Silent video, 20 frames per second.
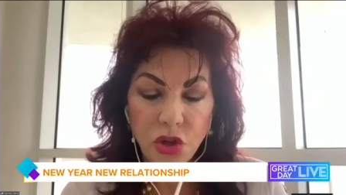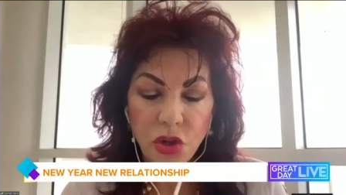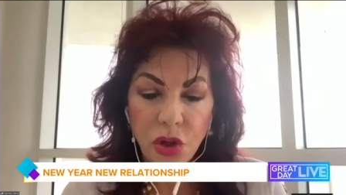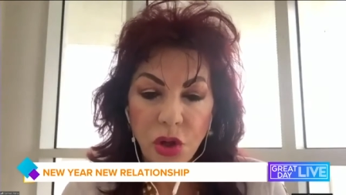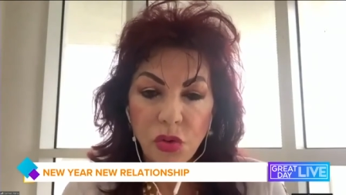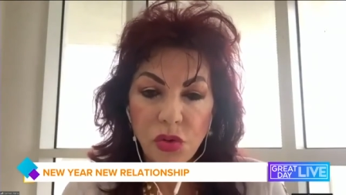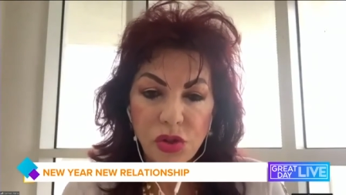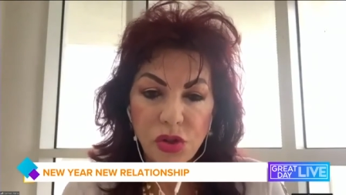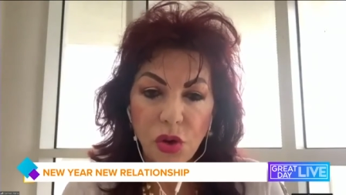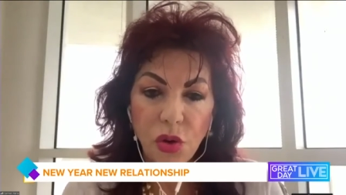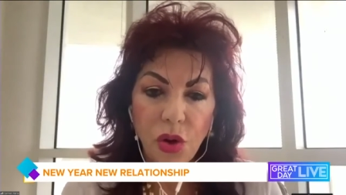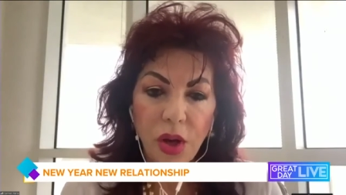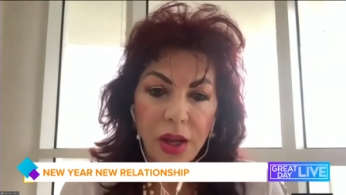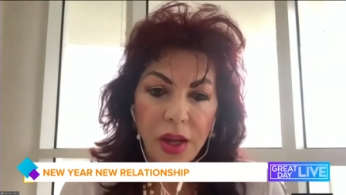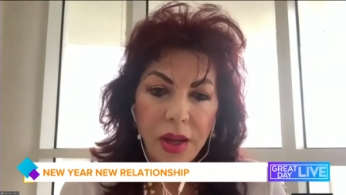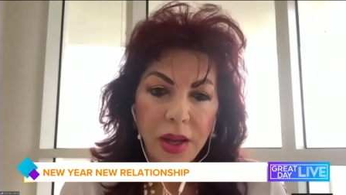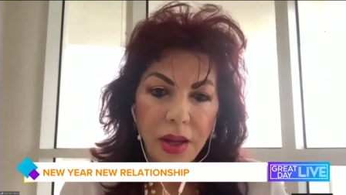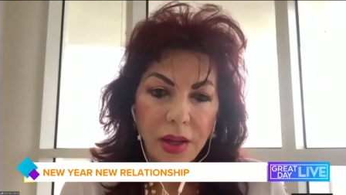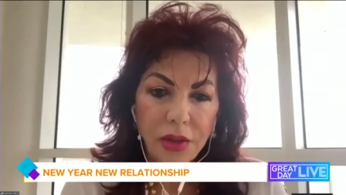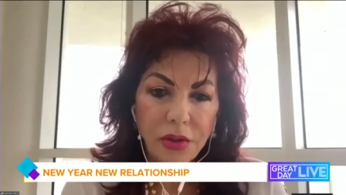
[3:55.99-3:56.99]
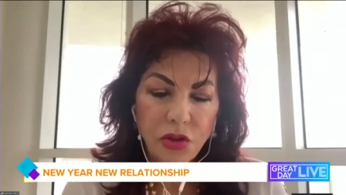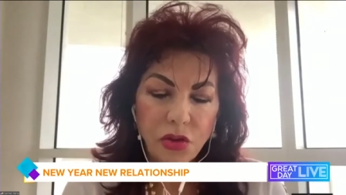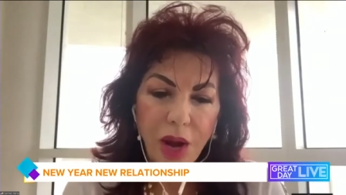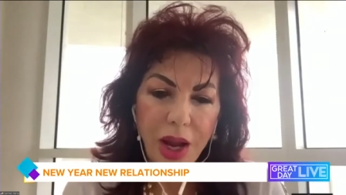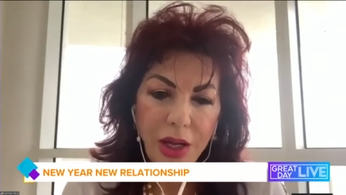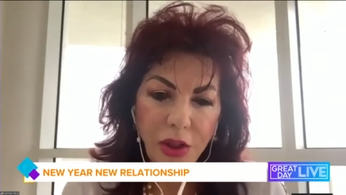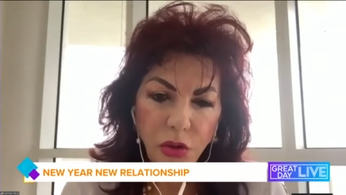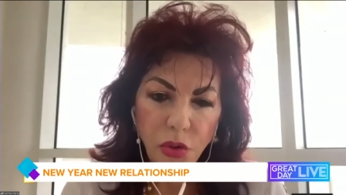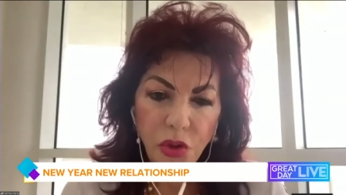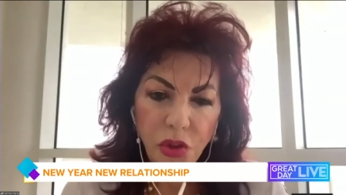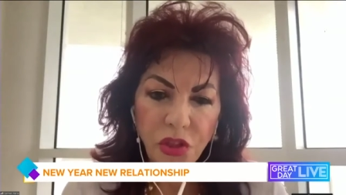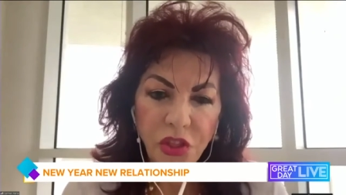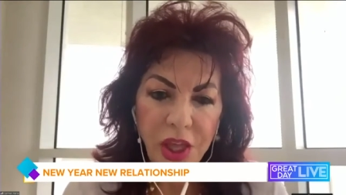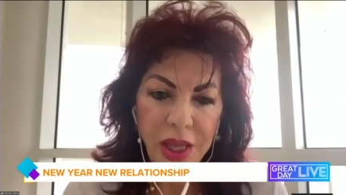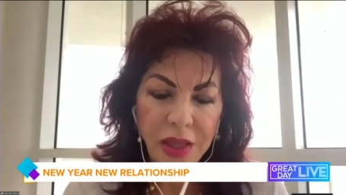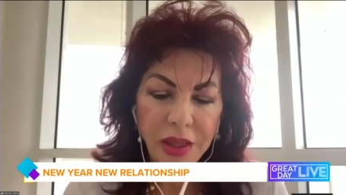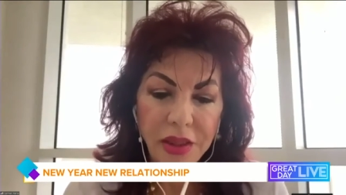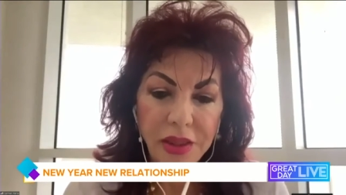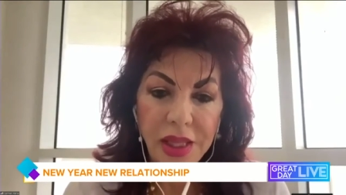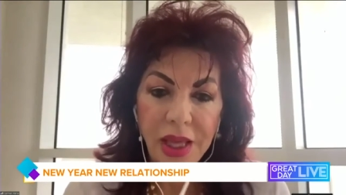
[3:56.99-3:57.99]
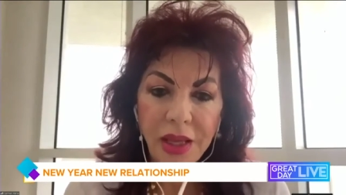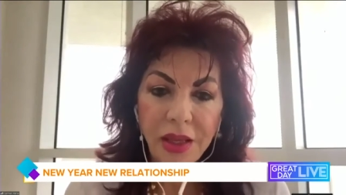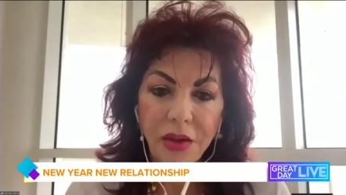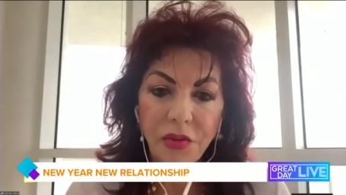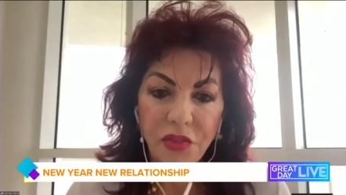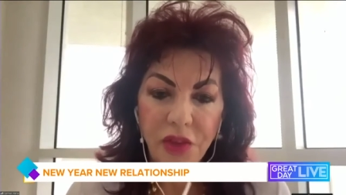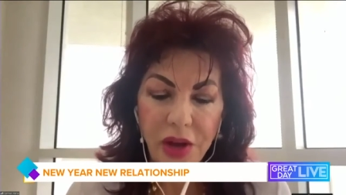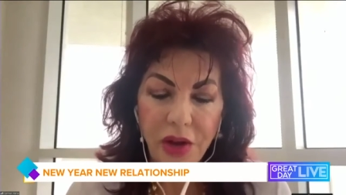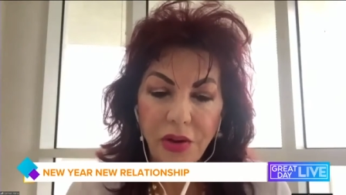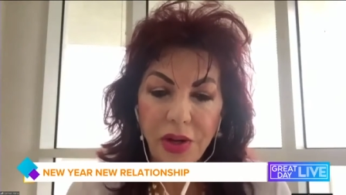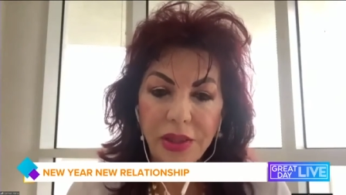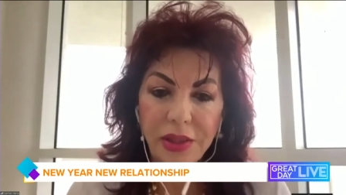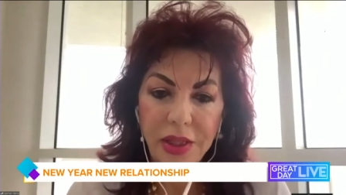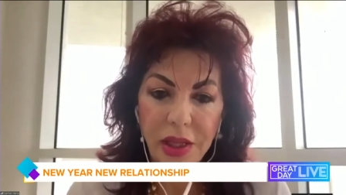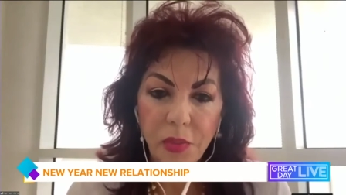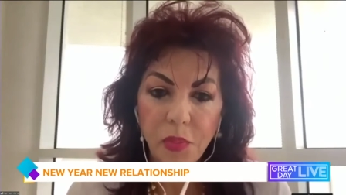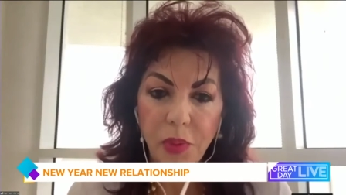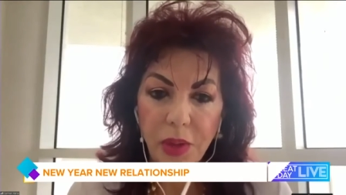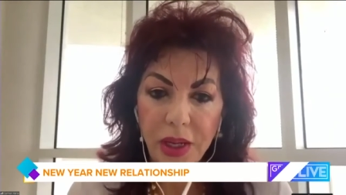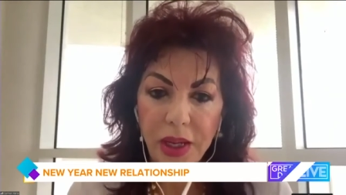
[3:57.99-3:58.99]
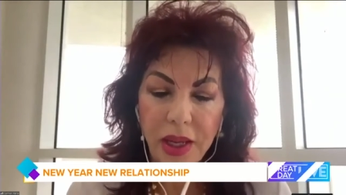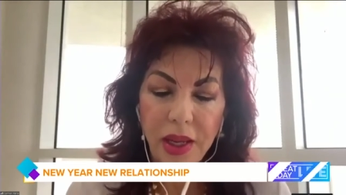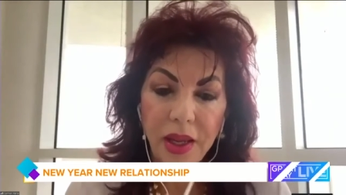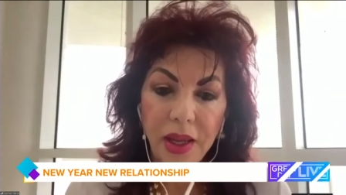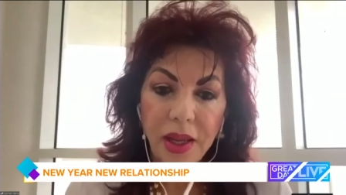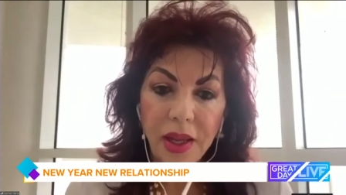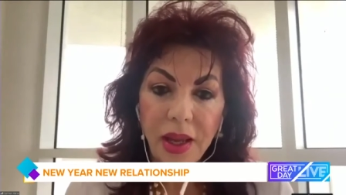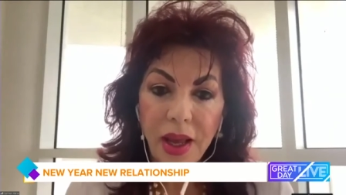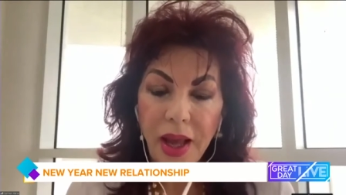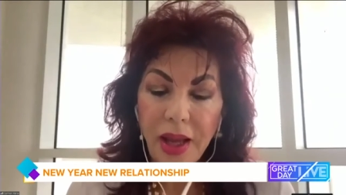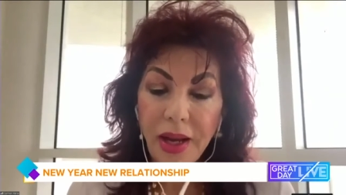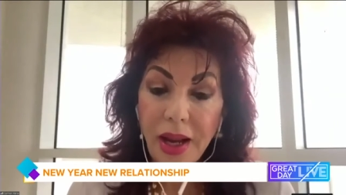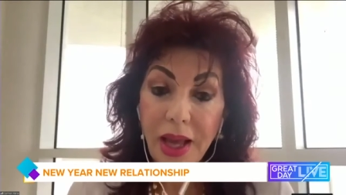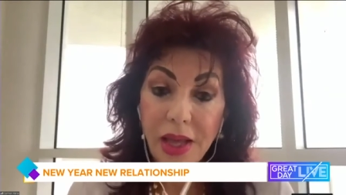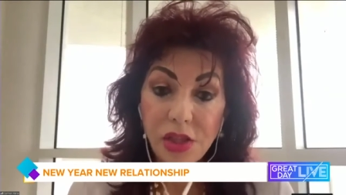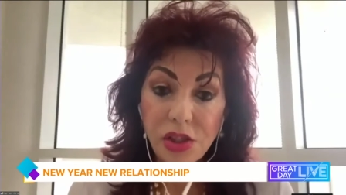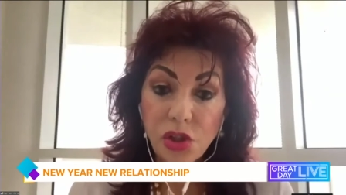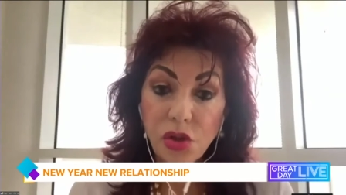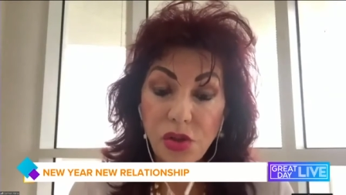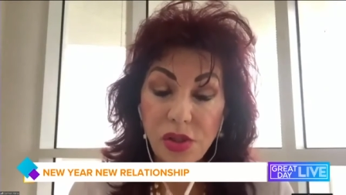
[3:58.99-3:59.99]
You know, so try to think, think very deeply and ask